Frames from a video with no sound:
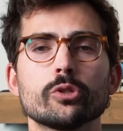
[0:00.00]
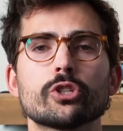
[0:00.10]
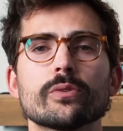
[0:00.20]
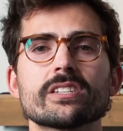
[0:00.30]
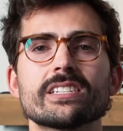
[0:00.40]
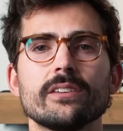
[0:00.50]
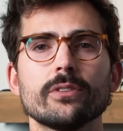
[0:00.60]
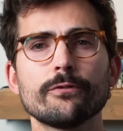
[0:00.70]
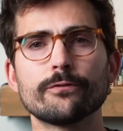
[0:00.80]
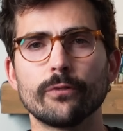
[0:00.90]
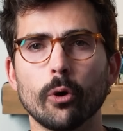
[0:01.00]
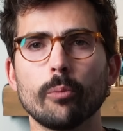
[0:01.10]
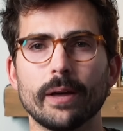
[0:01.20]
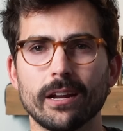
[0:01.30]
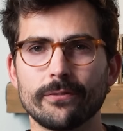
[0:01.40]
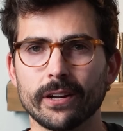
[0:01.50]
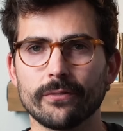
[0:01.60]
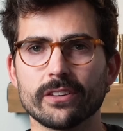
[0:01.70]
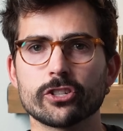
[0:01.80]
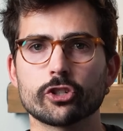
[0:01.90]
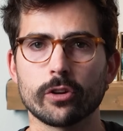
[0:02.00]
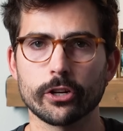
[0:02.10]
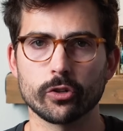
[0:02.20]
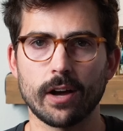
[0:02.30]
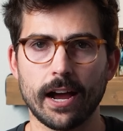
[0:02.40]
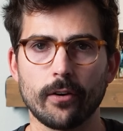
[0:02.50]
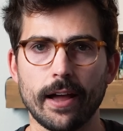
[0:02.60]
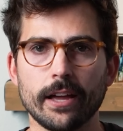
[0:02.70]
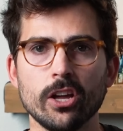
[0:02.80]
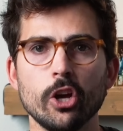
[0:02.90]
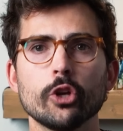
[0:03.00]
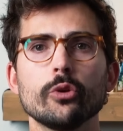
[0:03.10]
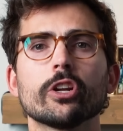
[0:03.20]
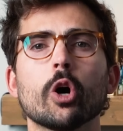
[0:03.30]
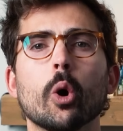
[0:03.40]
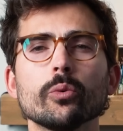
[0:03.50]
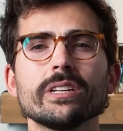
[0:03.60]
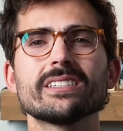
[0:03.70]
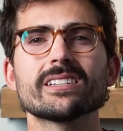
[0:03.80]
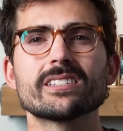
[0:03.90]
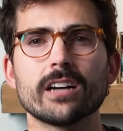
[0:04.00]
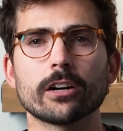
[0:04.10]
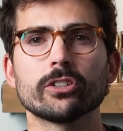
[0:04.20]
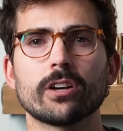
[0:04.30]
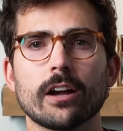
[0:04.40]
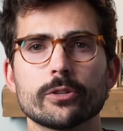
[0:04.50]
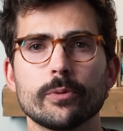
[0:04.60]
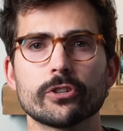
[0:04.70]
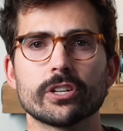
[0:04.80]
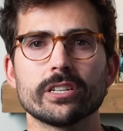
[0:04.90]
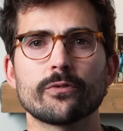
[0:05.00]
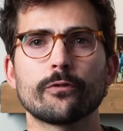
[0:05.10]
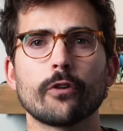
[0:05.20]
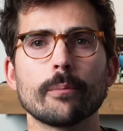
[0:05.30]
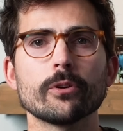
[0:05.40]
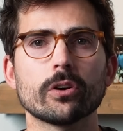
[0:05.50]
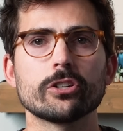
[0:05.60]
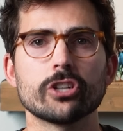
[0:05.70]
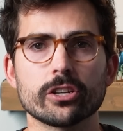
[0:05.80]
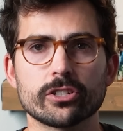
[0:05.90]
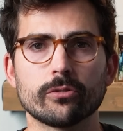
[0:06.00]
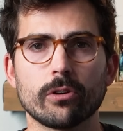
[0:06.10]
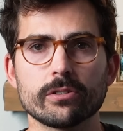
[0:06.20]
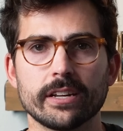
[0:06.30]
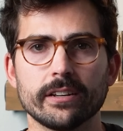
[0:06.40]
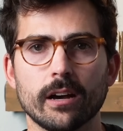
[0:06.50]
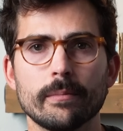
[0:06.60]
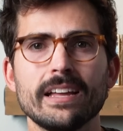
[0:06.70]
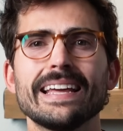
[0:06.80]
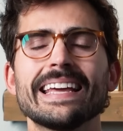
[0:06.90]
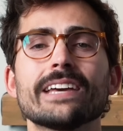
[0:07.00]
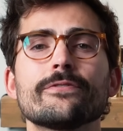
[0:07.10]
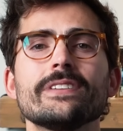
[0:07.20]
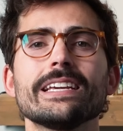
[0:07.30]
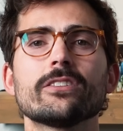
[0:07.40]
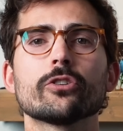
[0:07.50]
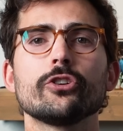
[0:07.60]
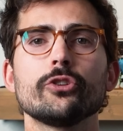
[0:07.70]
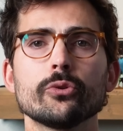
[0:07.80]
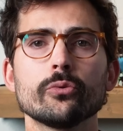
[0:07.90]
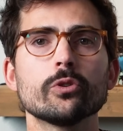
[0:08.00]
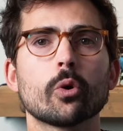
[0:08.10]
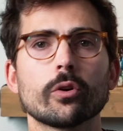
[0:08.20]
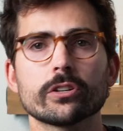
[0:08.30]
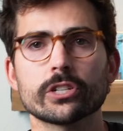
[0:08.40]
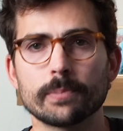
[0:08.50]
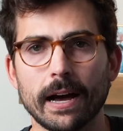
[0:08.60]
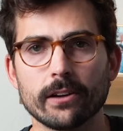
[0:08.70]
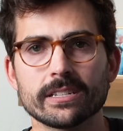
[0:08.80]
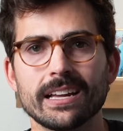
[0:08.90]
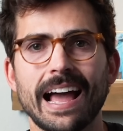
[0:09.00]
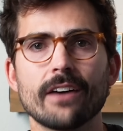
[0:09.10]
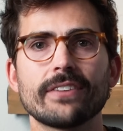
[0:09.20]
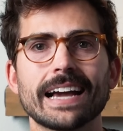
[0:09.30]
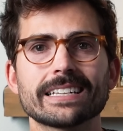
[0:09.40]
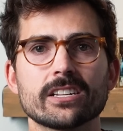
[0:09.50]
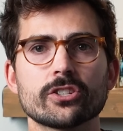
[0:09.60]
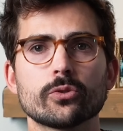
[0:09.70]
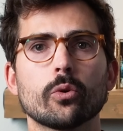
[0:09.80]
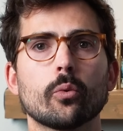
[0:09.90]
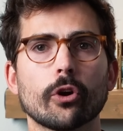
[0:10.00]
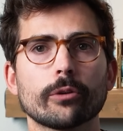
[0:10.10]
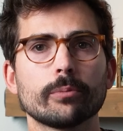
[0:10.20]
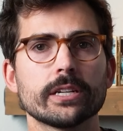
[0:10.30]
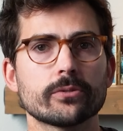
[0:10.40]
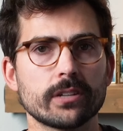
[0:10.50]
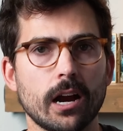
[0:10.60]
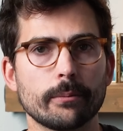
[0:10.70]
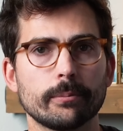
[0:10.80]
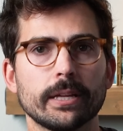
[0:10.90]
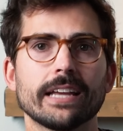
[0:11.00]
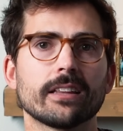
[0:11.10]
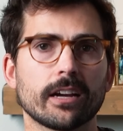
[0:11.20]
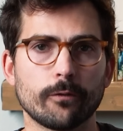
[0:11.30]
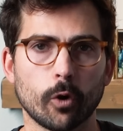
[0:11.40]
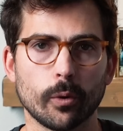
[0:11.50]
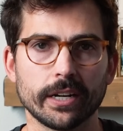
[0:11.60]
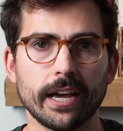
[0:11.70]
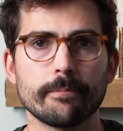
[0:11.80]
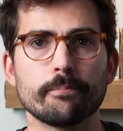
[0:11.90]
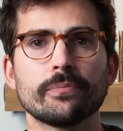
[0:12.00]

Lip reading: To receive the full benefit of this traditional IRA, you can only deduct your contributions from your adjusted gross income if neither you nor your spouse have access to a workplace retirement plan like a 401k.